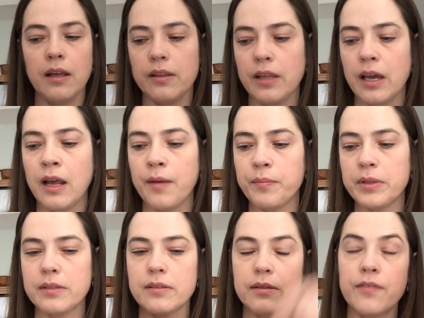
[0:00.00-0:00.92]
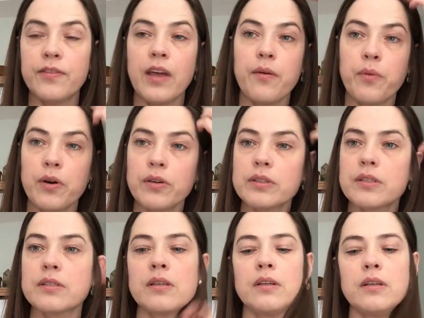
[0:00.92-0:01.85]
how that happens, if that
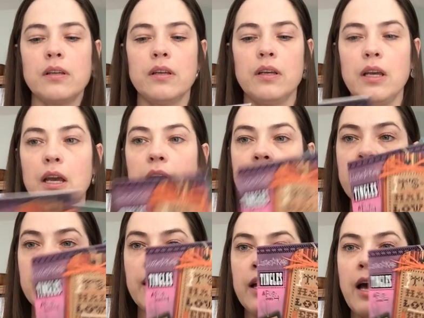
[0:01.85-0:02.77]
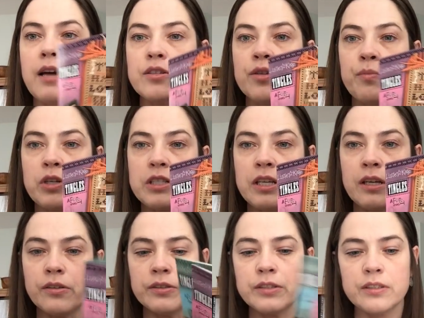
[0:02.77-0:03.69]
works. And then I got 2 more
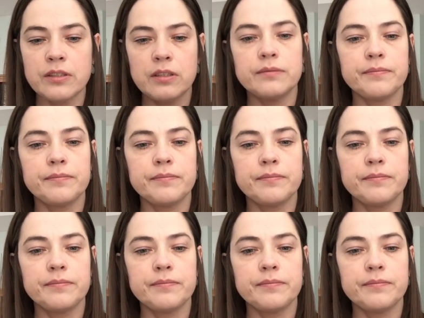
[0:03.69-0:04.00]
tingles.